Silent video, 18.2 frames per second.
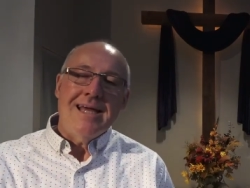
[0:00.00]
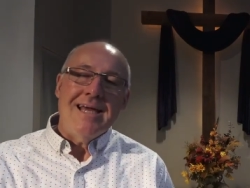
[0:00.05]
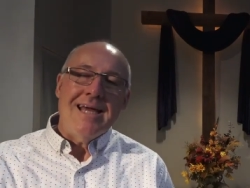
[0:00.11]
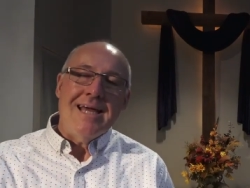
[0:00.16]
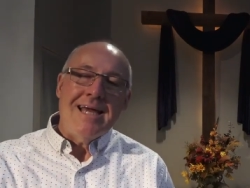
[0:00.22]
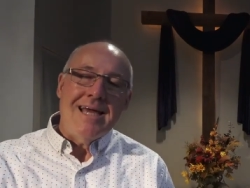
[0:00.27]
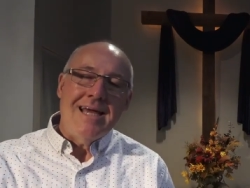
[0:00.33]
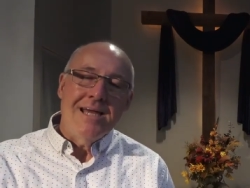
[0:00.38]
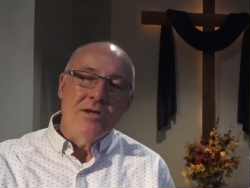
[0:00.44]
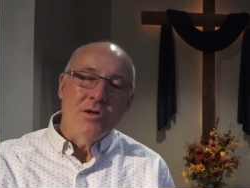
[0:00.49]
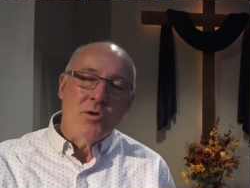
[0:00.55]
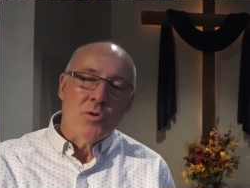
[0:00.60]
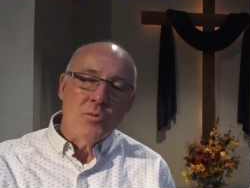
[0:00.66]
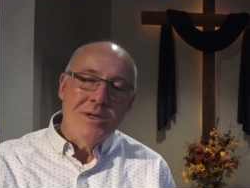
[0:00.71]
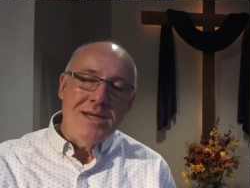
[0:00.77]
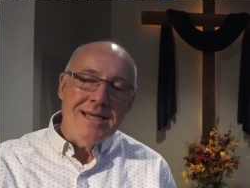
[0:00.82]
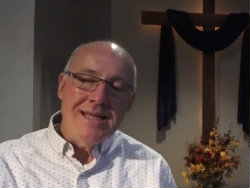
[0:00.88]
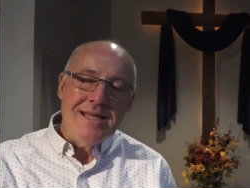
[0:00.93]

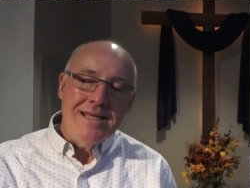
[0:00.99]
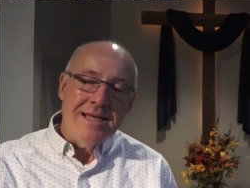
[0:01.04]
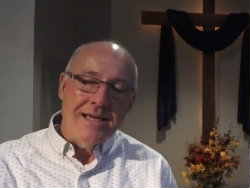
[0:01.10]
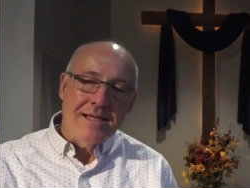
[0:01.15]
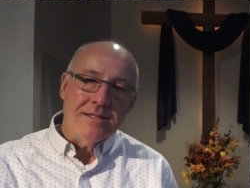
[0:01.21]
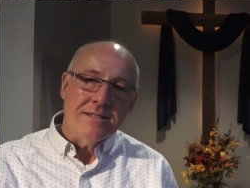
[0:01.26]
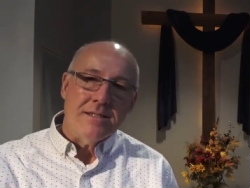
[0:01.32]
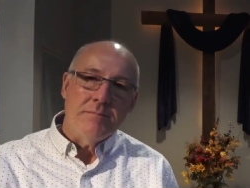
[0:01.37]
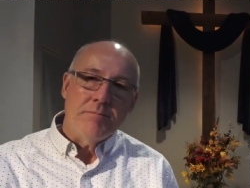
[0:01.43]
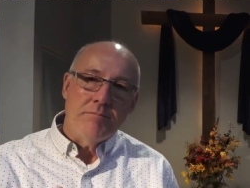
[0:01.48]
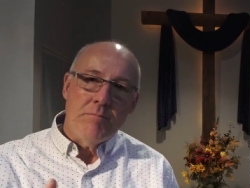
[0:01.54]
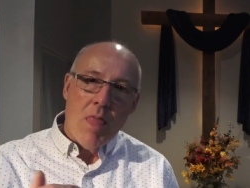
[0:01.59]
ingredient.